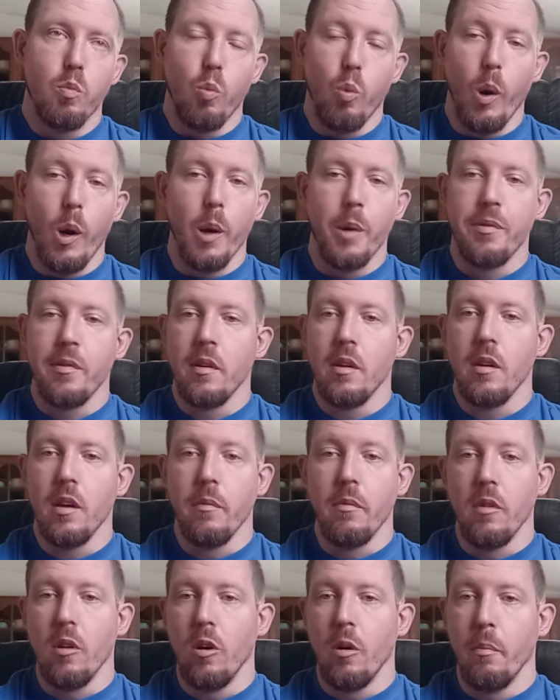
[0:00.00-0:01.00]
wealthy,
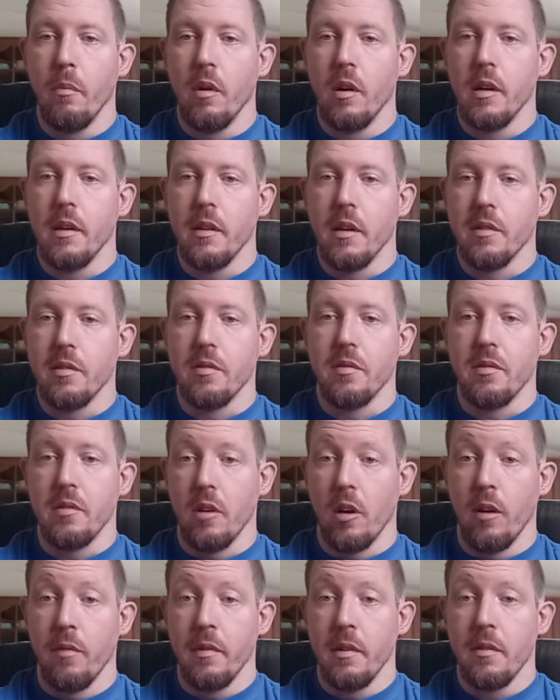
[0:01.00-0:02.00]
even though money doesn't
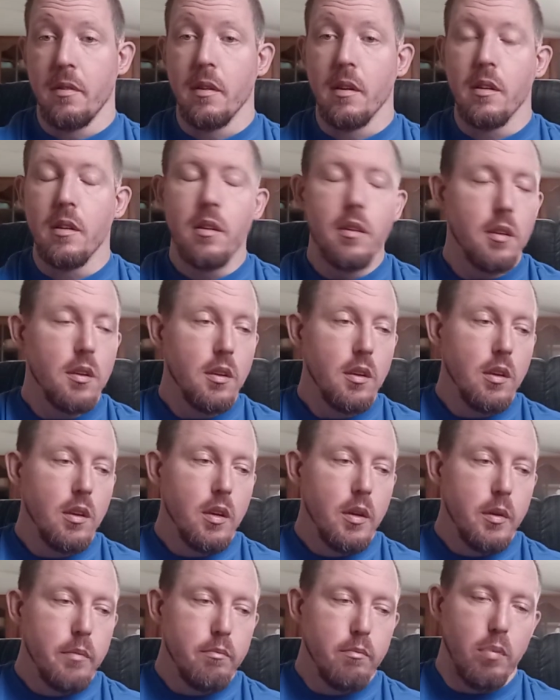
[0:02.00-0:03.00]
solve anything.
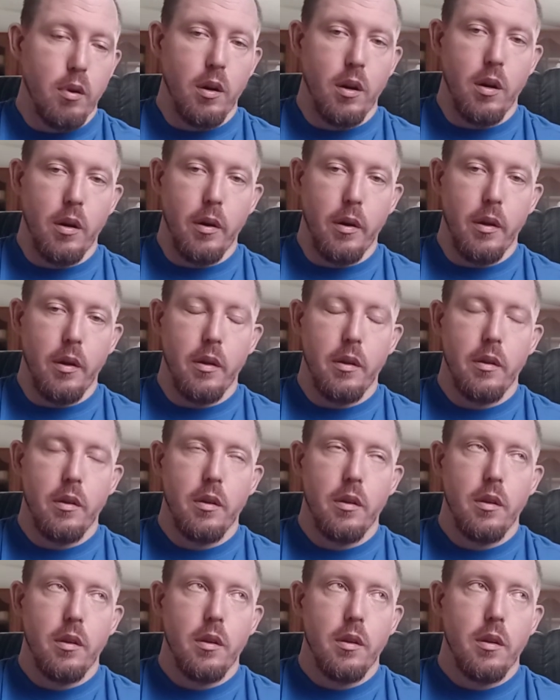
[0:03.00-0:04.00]
But,
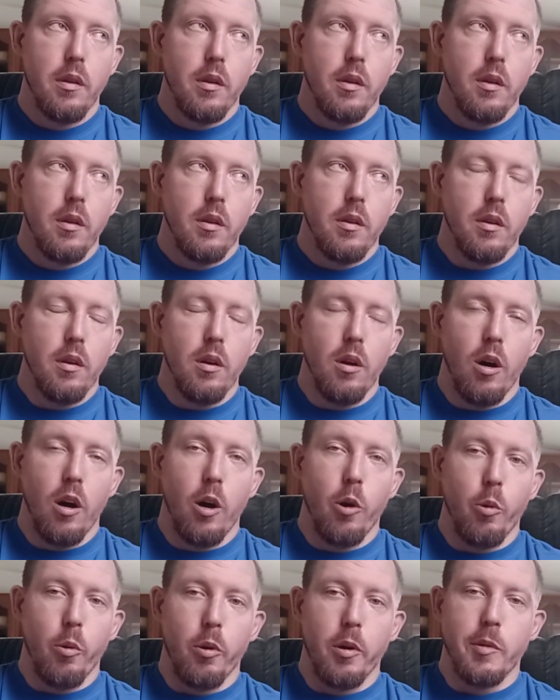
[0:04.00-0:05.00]
you know,
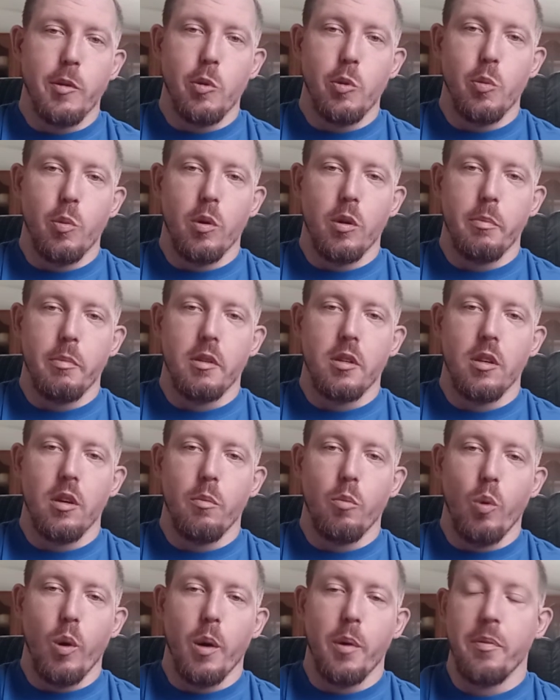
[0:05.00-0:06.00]
I really do want to
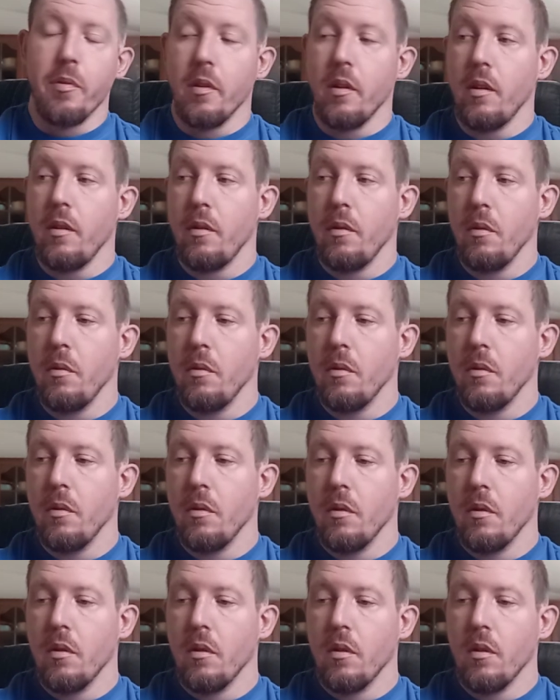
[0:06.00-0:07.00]
become wealthy
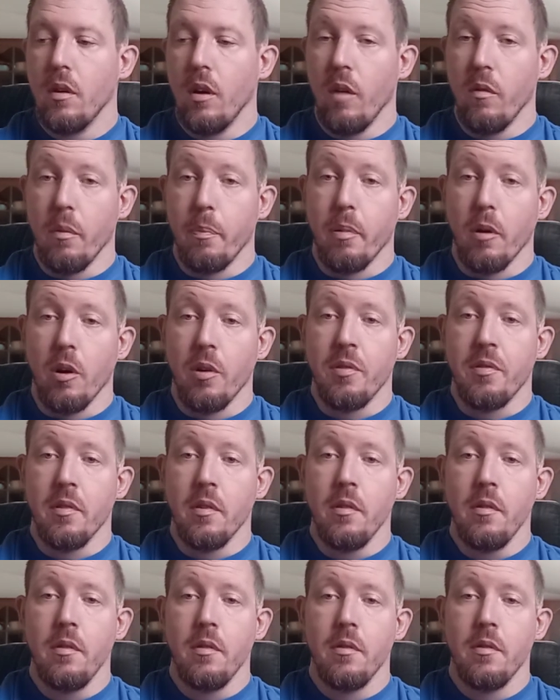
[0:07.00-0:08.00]
of a
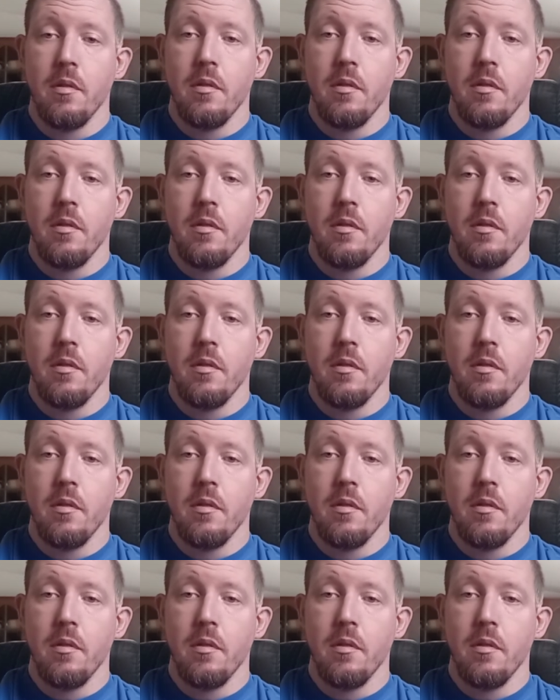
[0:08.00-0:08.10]
person.